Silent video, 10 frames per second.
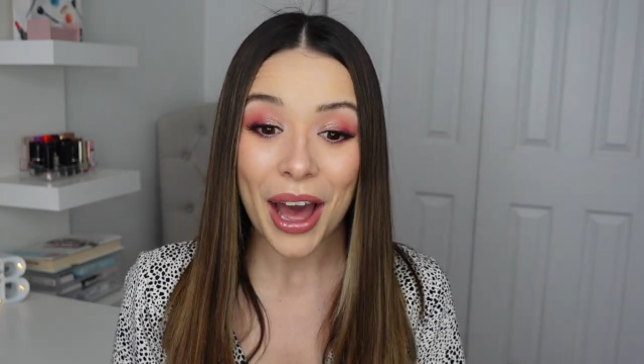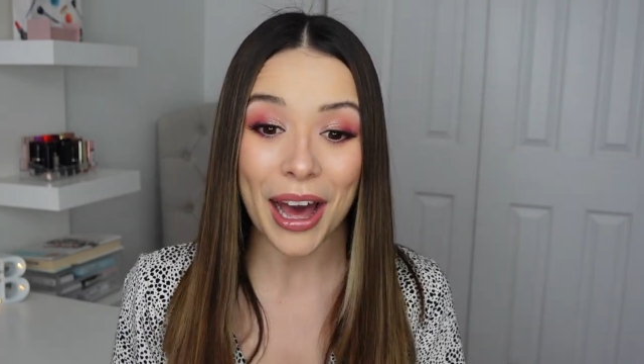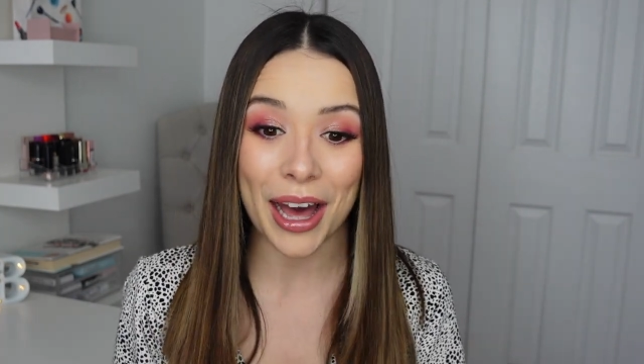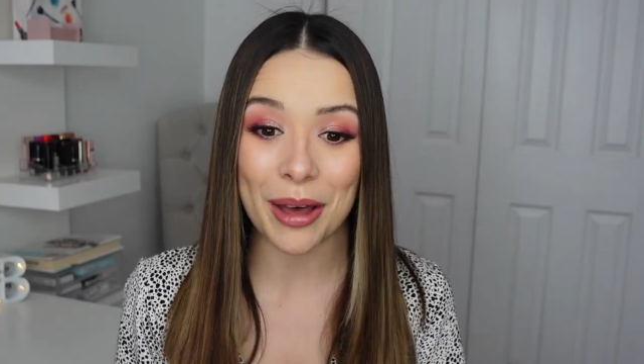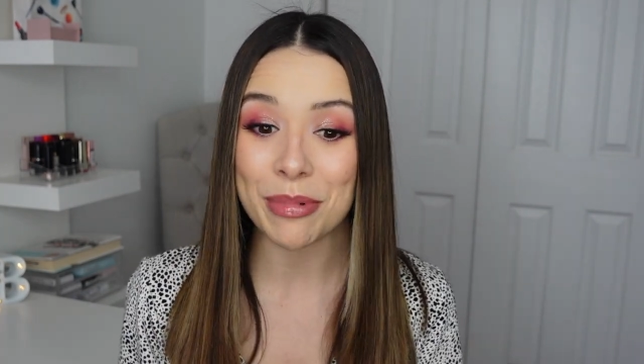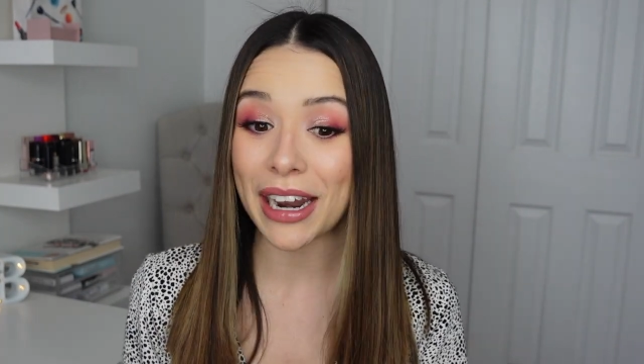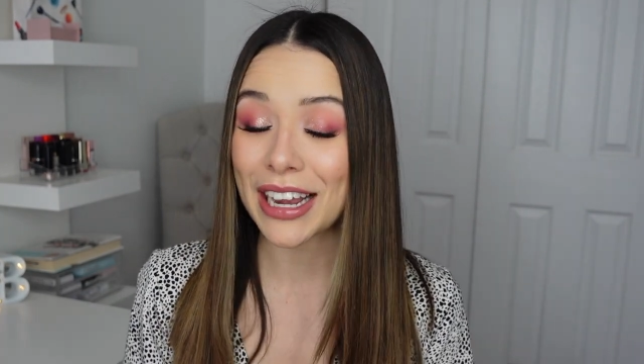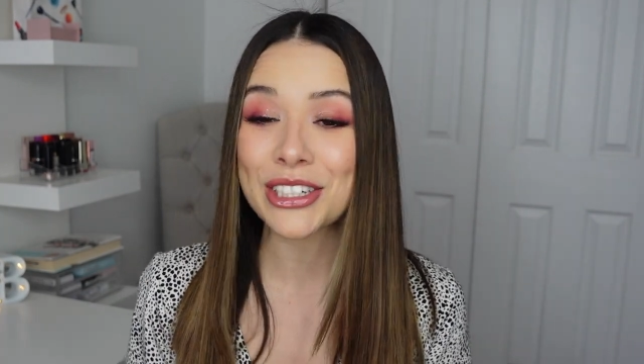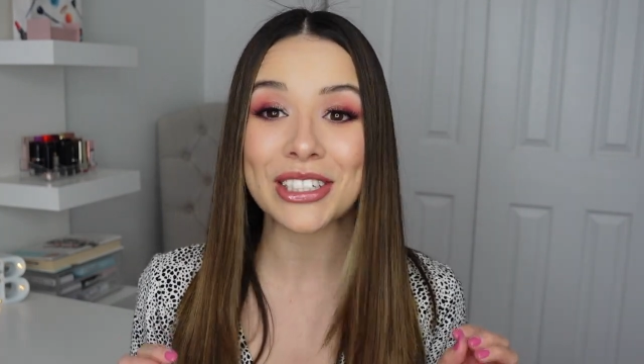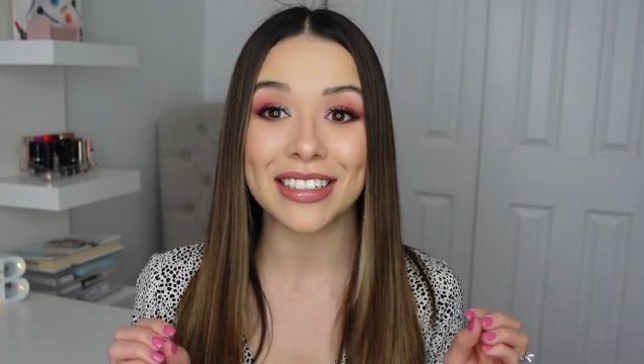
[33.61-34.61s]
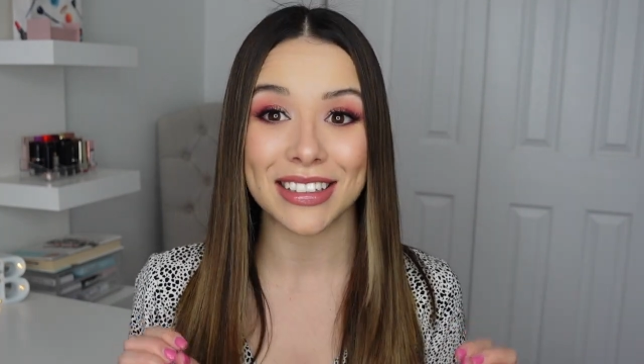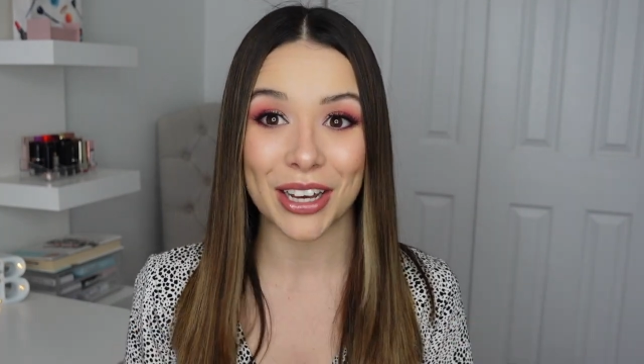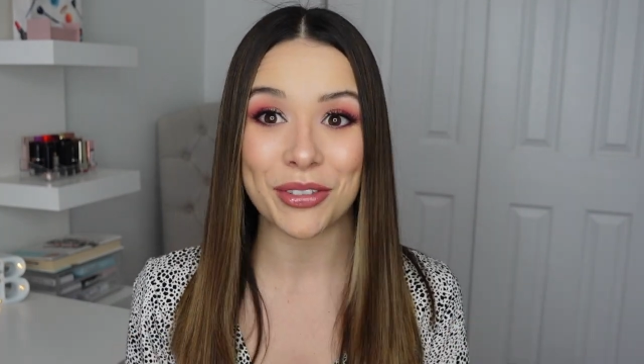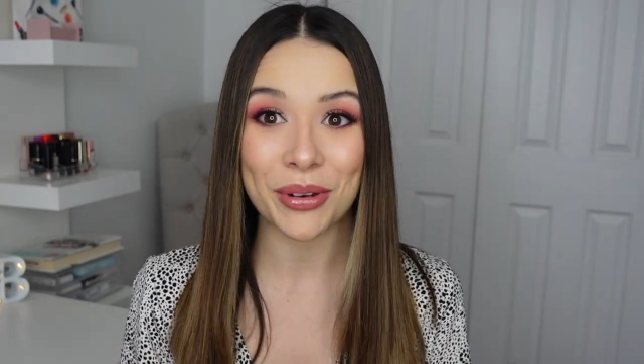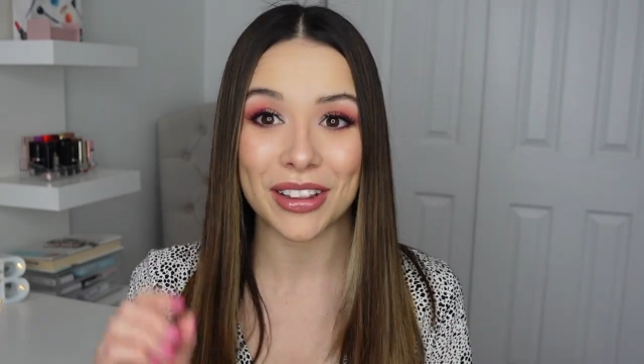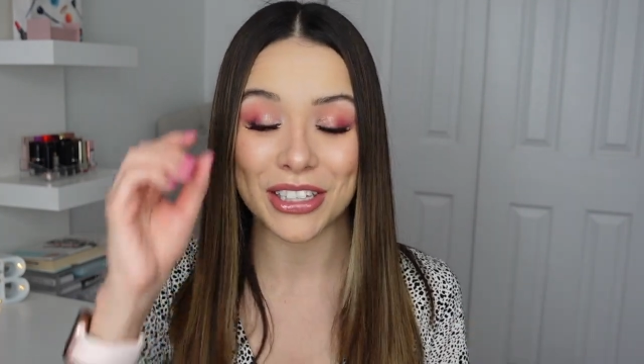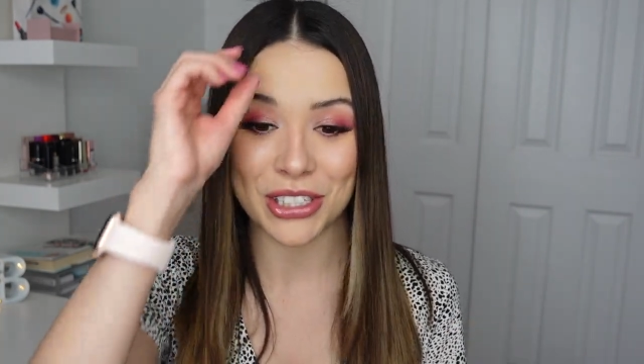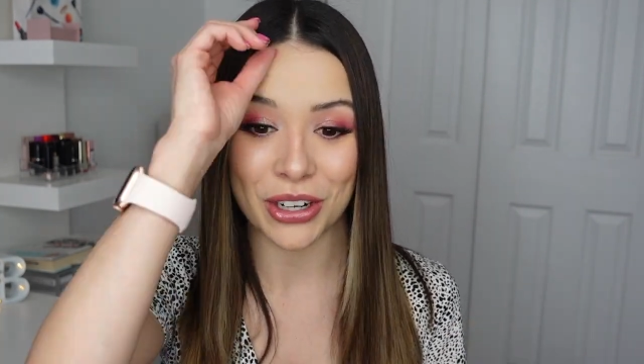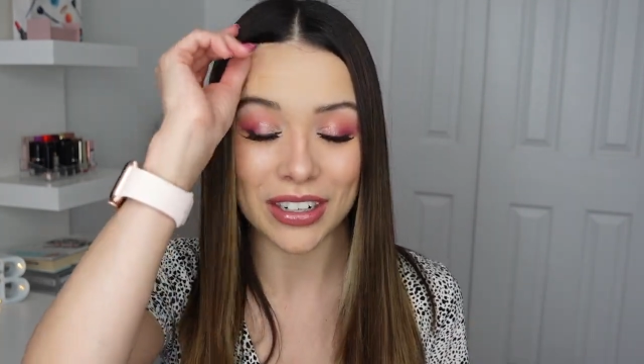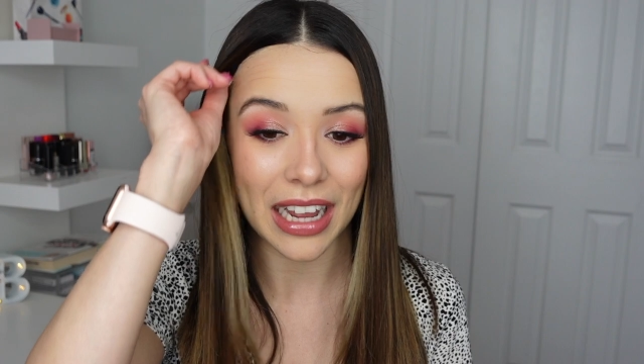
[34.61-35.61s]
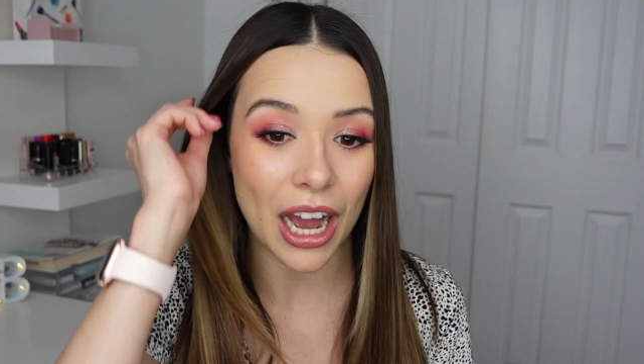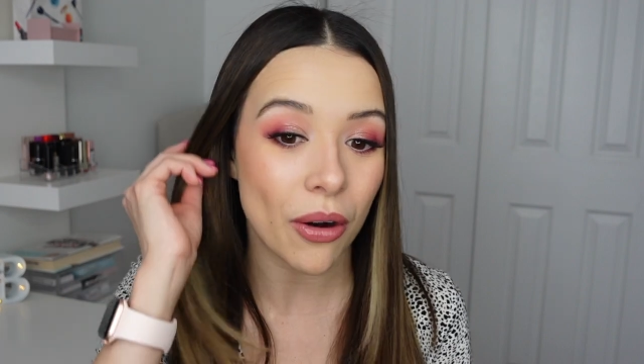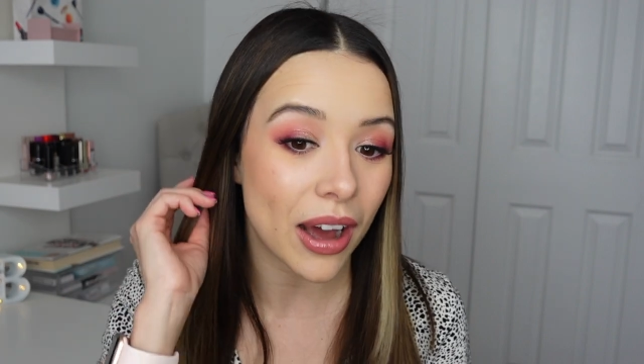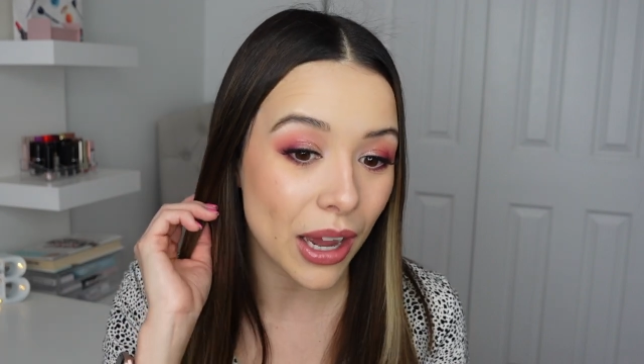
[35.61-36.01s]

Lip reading: But I actually love the way this turned out.